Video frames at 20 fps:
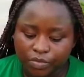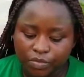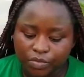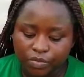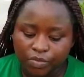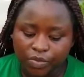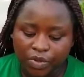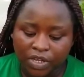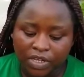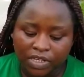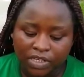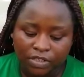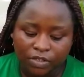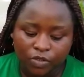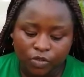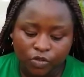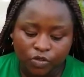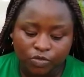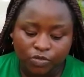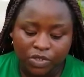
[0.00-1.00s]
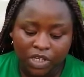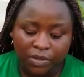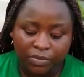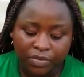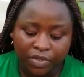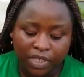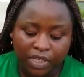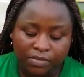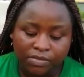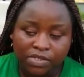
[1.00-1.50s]
When he told me, I
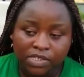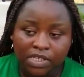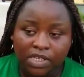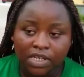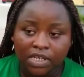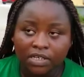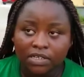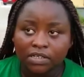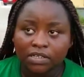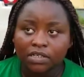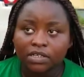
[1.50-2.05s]
became scared.